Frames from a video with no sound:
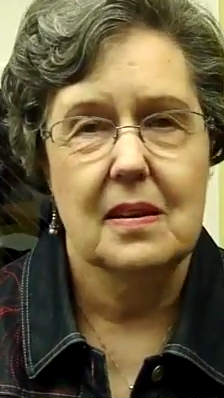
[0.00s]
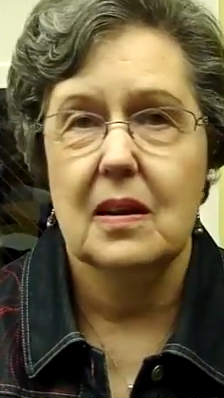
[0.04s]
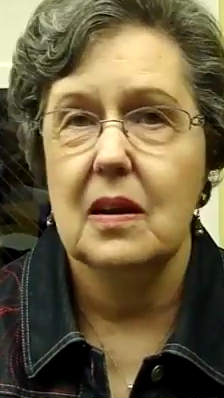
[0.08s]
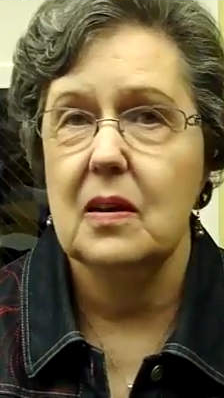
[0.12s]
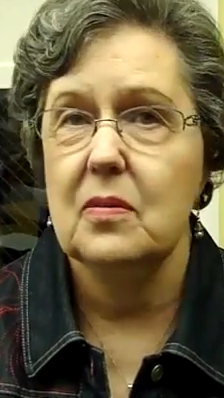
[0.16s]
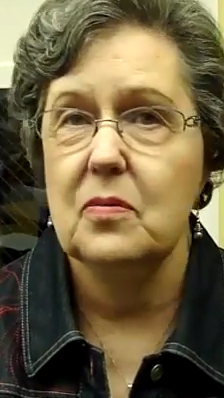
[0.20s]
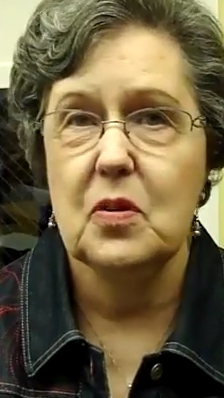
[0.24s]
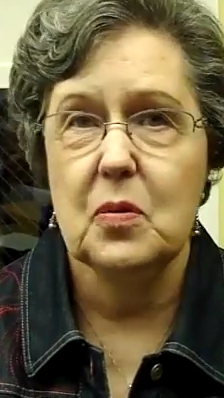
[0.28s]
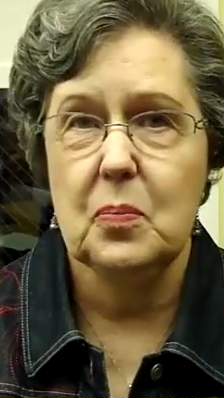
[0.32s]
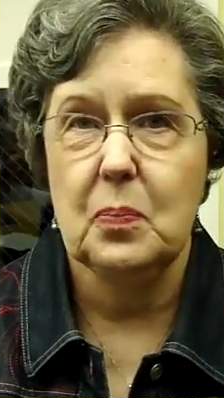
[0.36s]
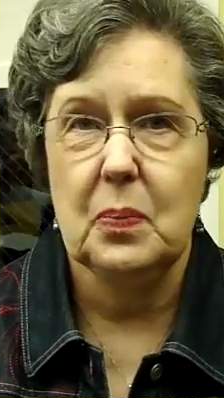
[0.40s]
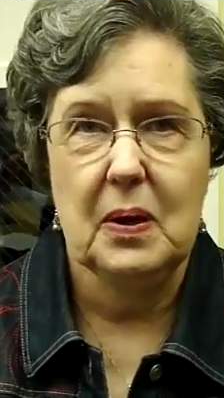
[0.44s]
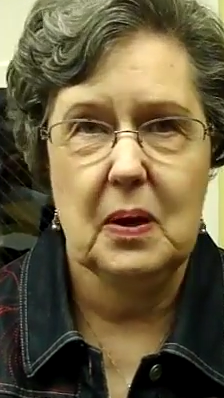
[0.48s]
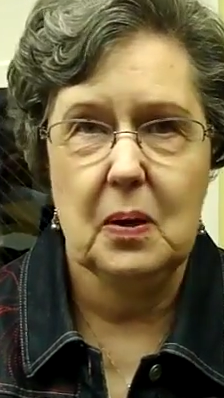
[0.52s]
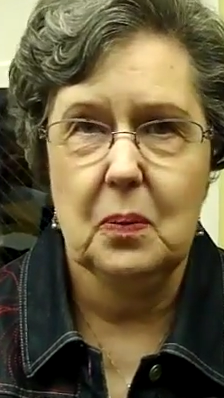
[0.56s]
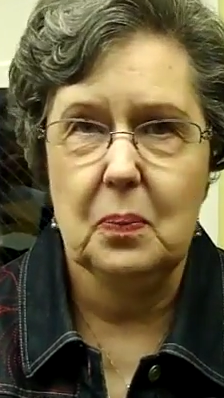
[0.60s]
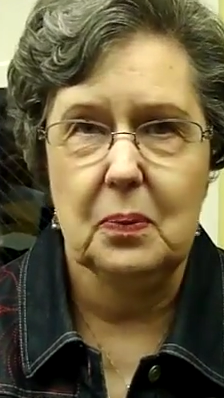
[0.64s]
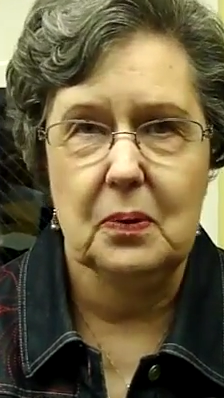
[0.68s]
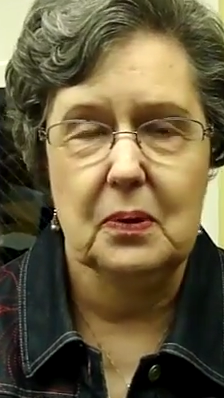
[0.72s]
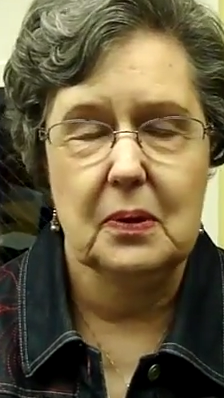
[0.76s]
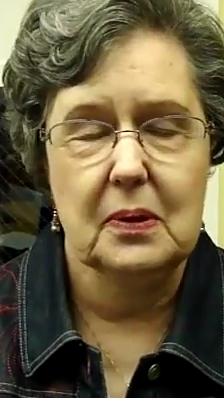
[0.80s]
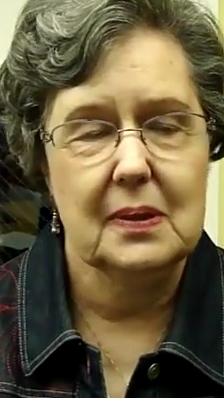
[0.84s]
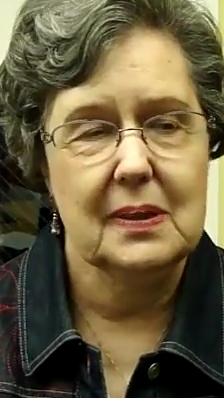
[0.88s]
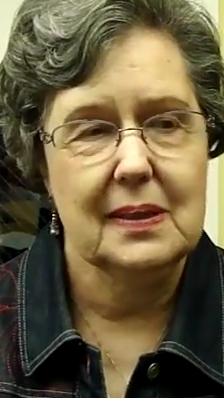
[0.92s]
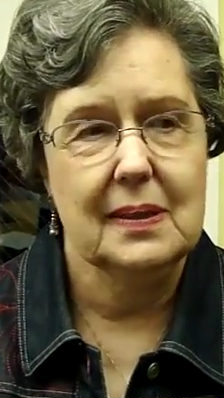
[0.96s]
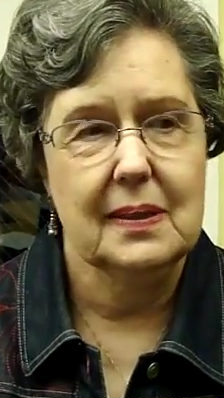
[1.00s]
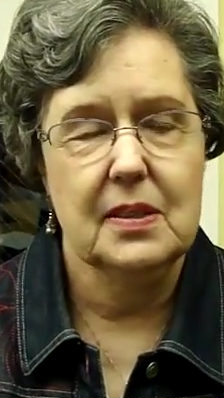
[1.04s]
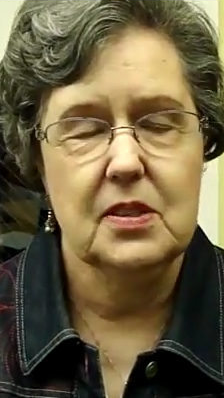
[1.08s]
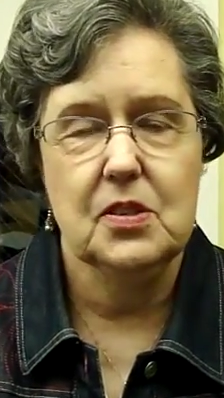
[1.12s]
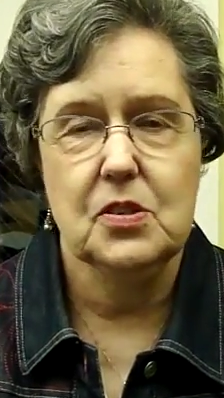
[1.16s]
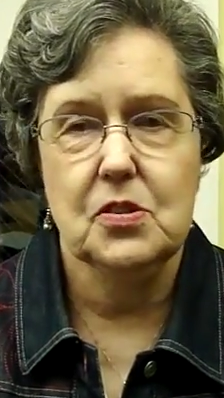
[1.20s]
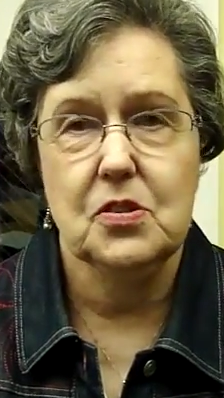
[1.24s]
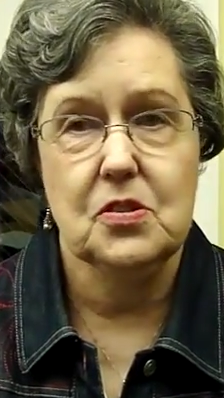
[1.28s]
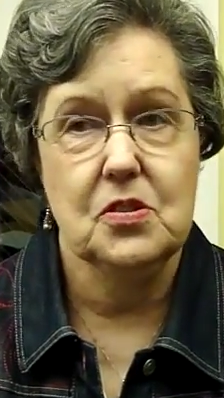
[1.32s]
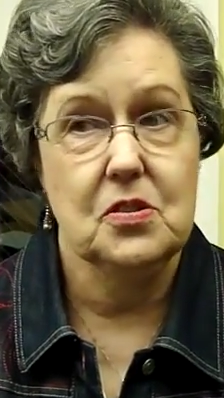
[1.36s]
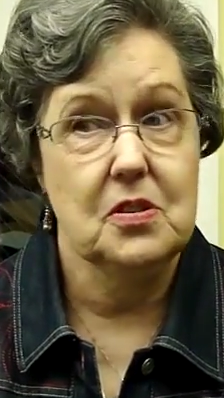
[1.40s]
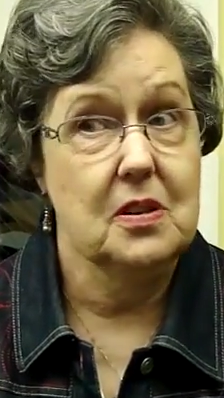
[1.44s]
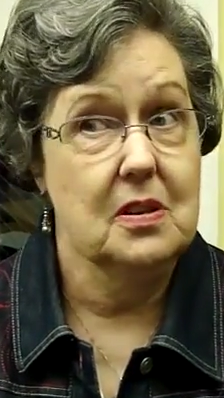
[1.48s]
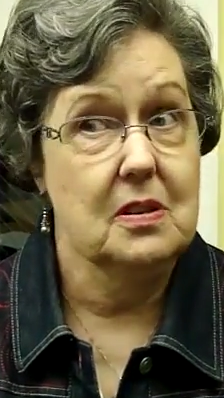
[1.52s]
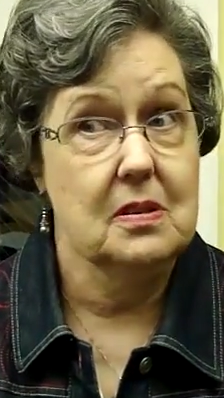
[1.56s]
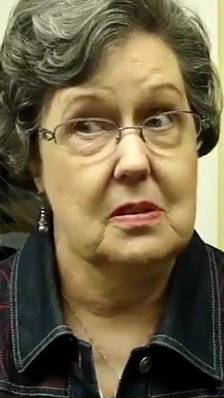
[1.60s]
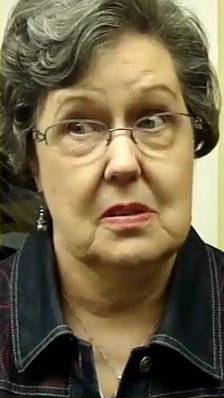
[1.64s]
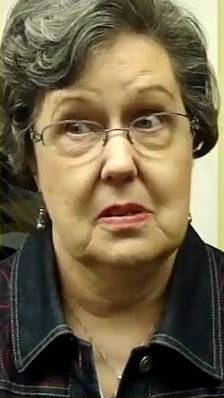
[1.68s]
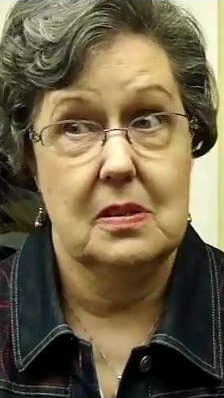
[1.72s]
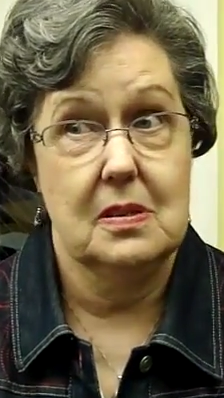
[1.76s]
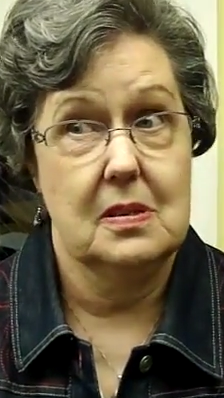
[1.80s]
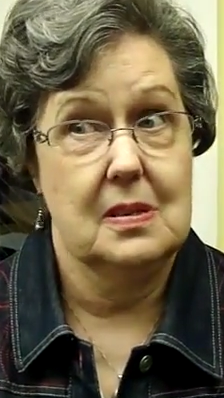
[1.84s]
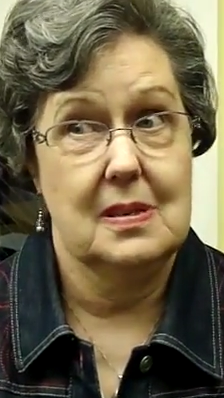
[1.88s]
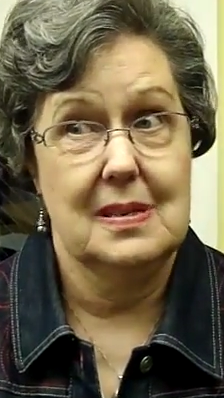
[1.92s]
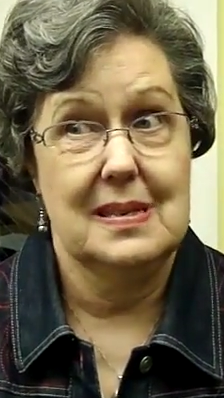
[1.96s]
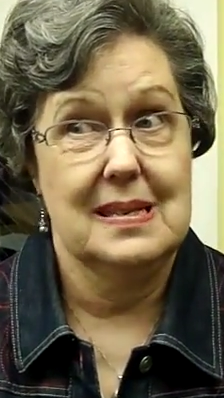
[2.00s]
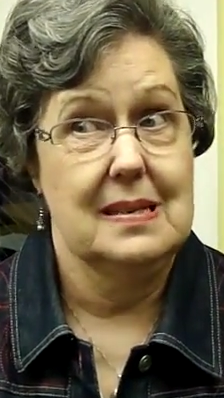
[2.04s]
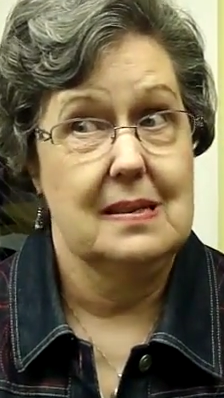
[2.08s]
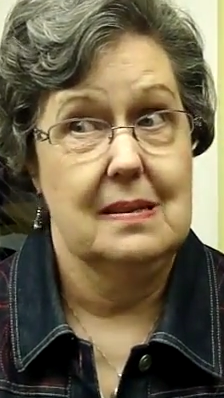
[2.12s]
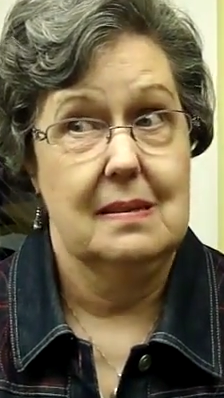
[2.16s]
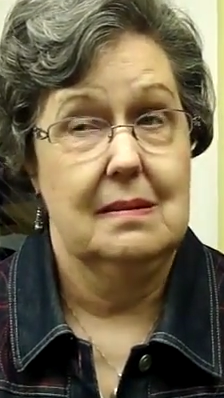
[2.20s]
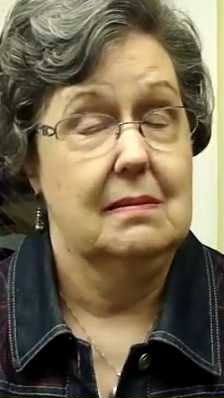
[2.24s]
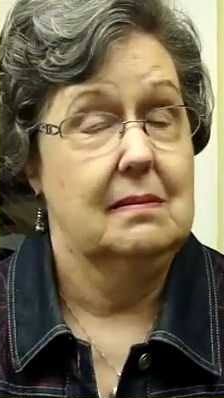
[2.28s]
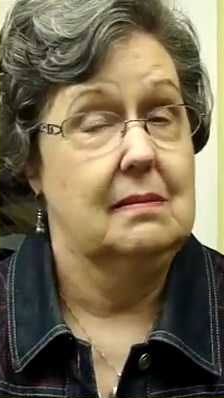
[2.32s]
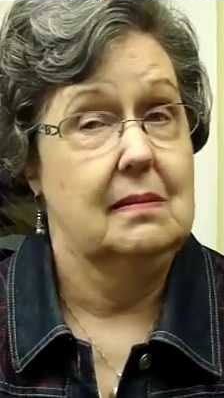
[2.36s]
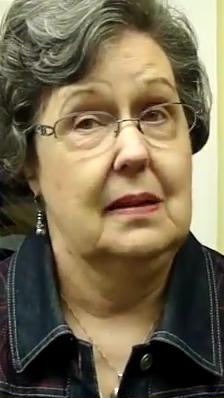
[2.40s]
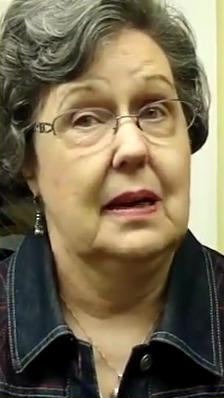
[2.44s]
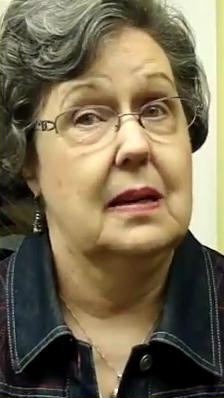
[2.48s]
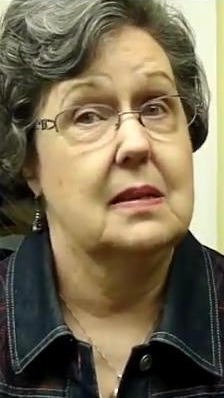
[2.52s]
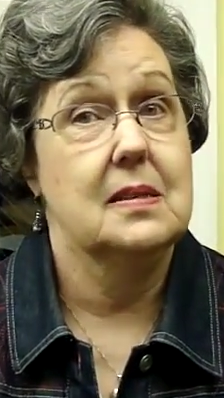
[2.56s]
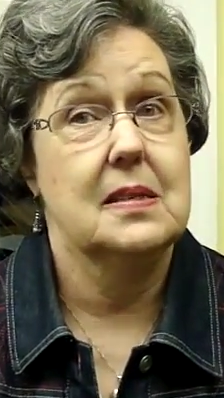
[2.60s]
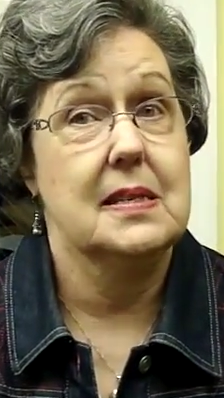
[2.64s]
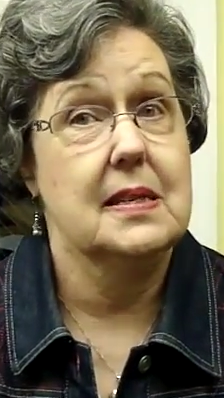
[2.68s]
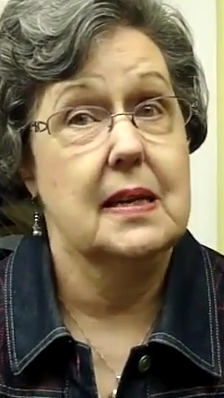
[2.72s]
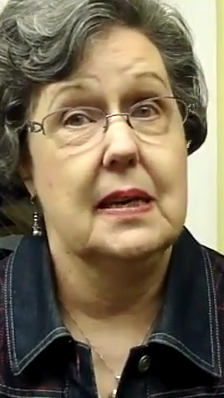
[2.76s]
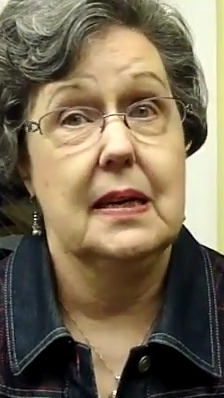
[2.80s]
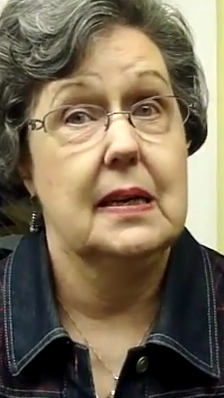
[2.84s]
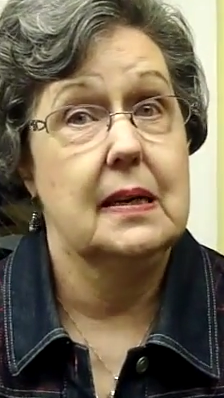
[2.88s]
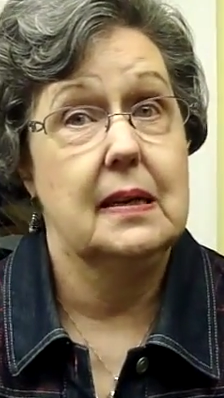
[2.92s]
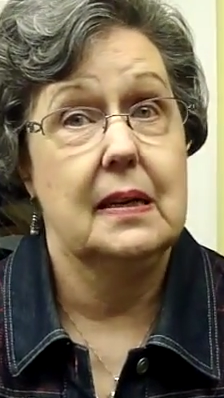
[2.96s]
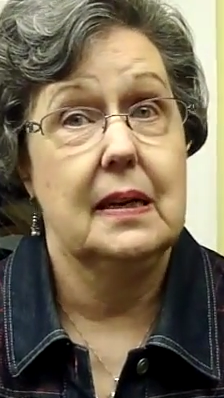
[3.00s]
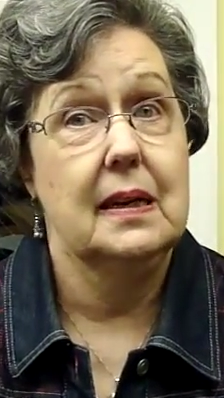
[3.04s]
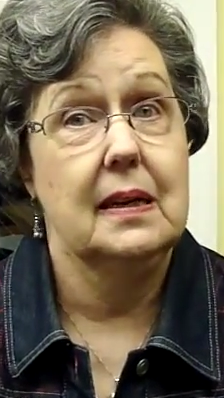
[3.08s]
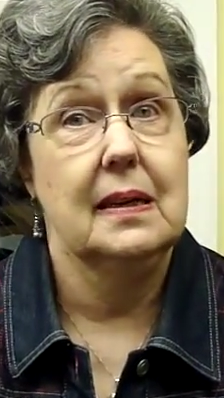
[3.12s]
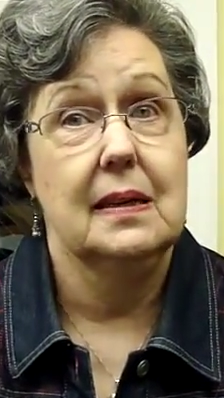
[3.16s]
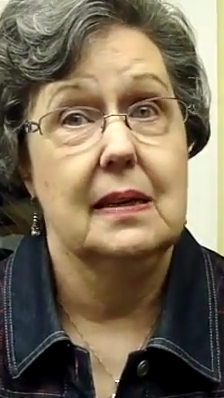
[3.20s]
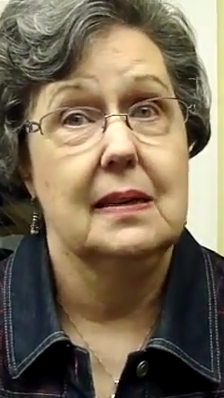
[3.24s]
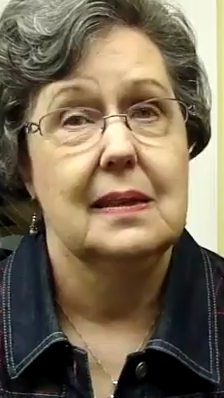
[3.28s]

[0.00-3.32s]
of the people is just outstanding.